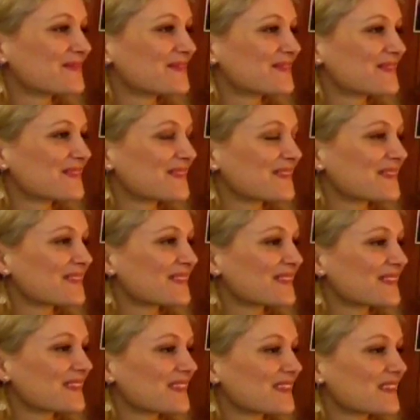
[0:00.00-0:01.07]

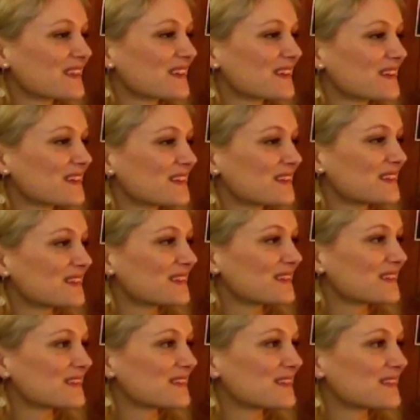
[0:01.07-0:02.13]

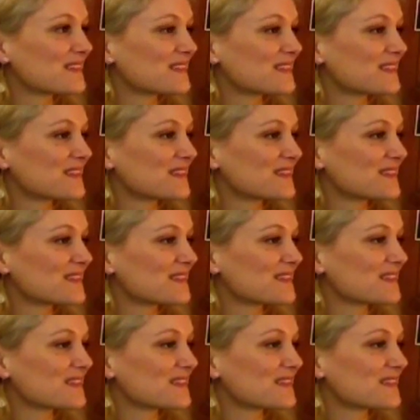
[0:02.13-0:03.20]

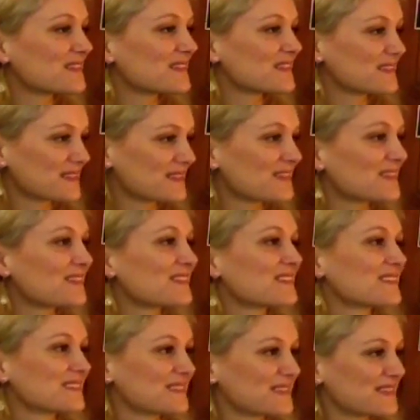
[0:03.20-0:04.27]

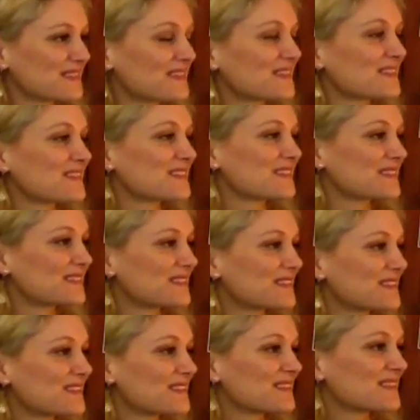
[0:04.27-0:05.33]

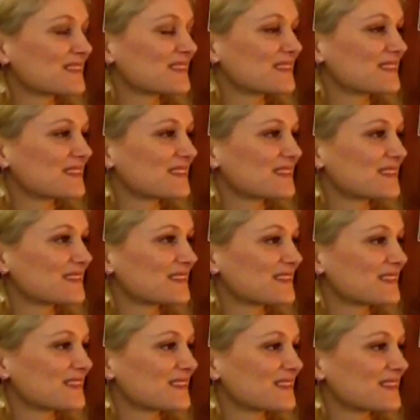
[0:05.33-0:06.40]

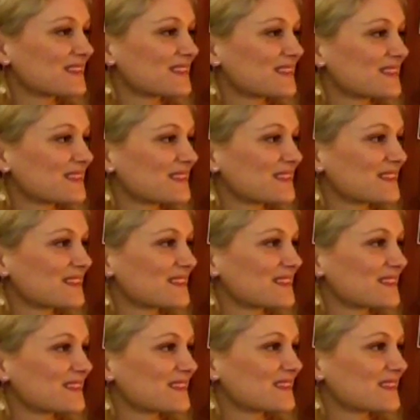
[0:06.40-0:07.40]
[no speech]